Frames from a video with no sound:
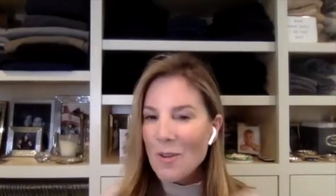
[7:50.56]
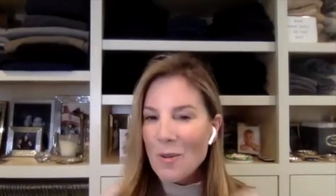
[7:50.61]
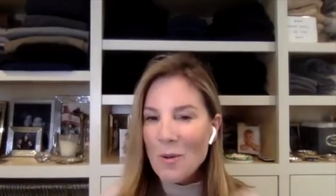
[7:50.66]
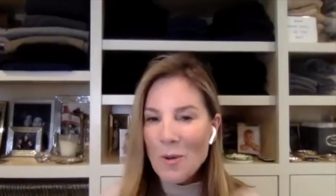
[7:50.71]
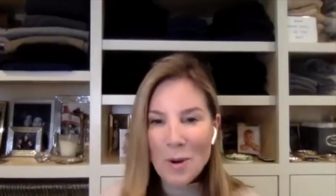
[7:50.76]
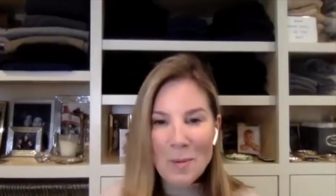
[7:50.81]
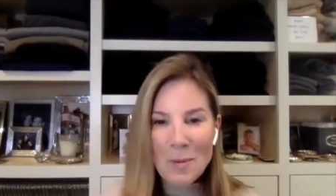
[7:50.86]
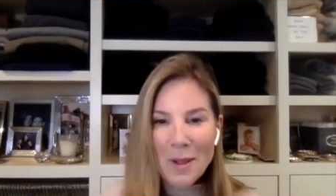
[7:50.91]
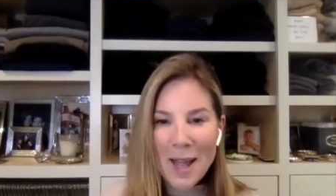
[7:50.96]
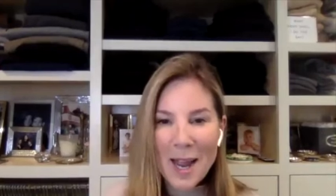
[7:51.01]
okay.
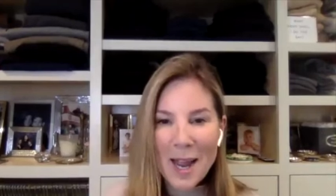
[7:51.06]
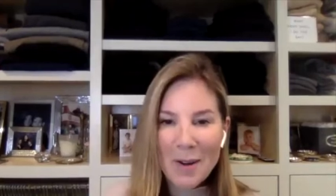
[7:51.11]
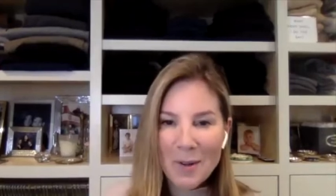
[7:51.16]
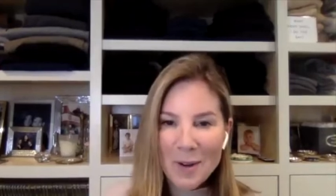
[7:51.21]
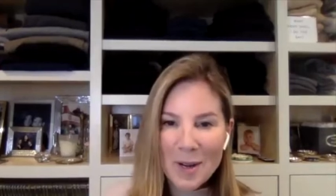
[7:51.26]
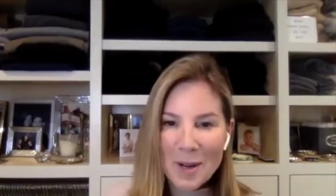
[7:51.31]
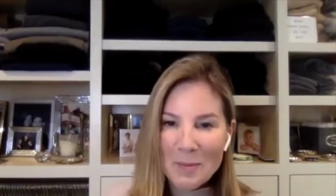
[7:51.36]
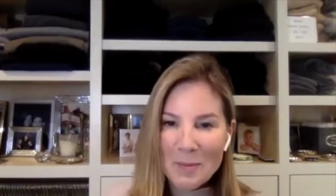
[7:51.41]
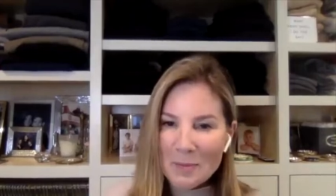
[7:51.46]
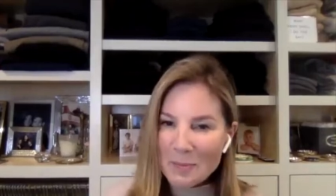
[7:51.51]
horrible
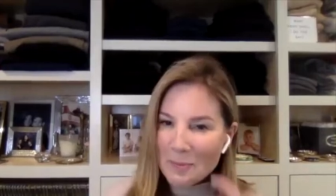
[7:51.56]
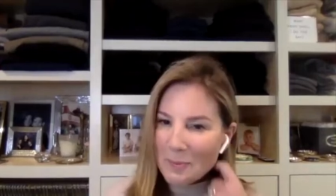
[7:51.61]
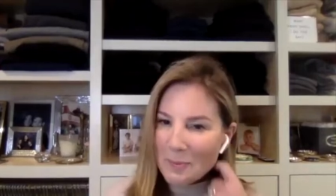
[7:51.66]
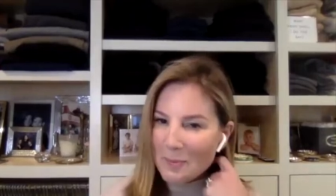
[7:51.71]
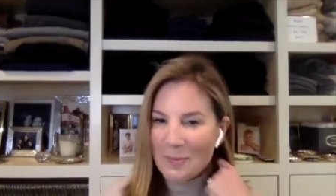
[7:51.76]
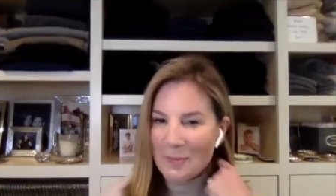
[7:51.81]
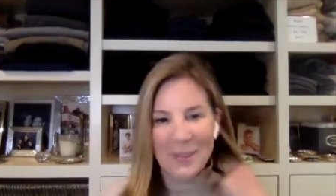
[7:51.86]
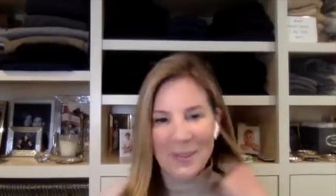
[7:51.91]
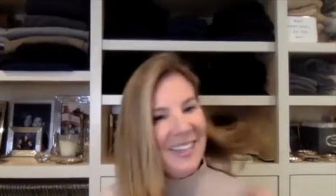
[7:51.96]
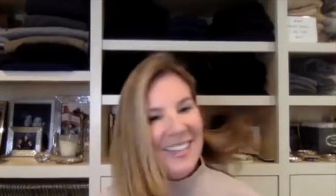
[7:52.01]
acronym.
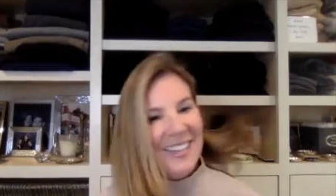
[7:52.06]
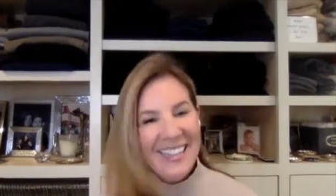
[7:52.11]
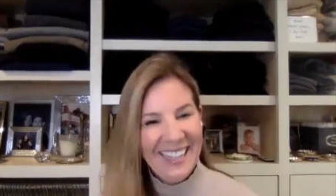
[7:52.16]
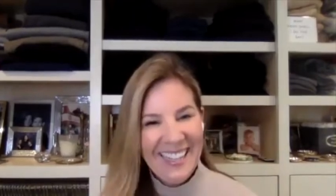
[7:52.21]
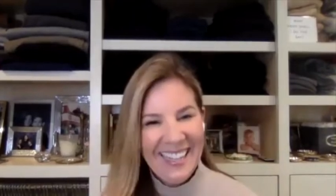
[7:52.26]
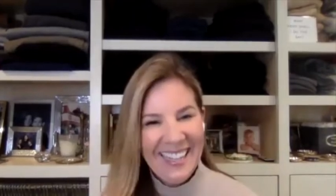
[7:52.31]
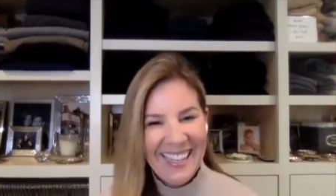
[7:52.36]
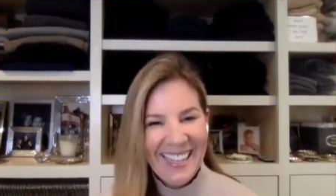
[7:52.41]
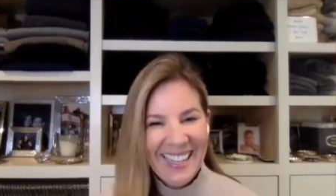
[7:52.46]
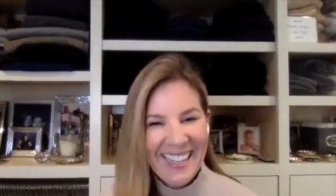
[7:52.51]

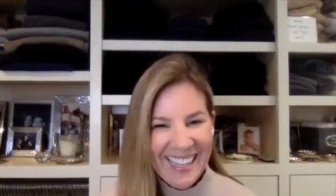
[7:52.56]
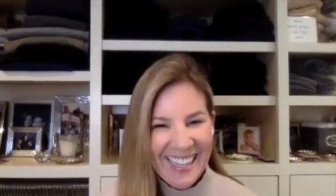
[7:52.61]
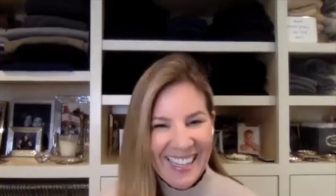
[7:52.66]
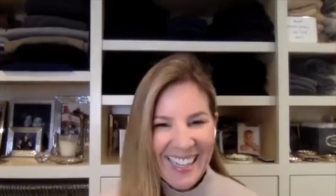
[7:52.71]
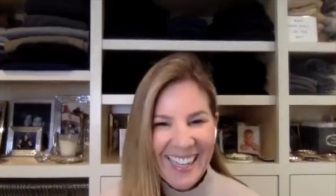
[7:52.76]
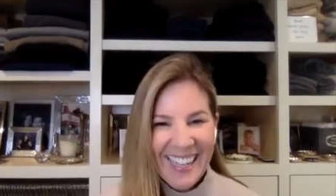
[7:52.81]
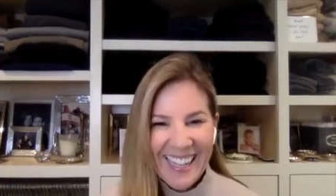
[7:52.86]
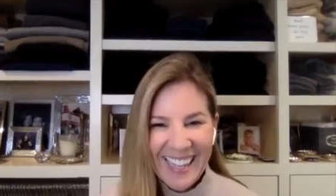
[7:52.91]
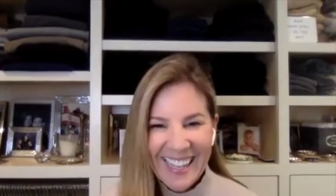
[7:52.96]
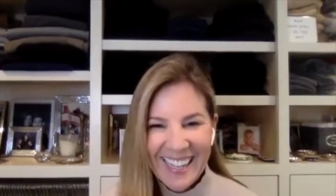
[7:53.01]
Okay.
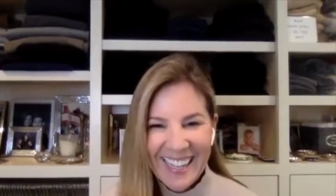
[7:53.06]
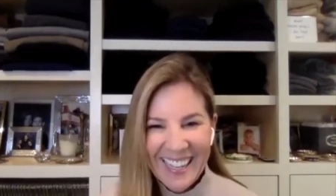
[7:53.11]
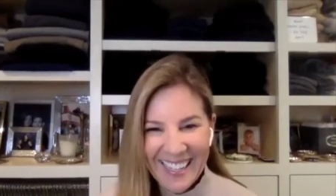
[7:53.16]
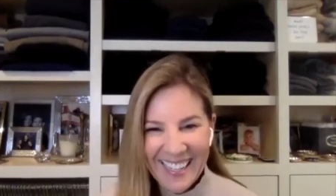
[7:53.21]
Uh,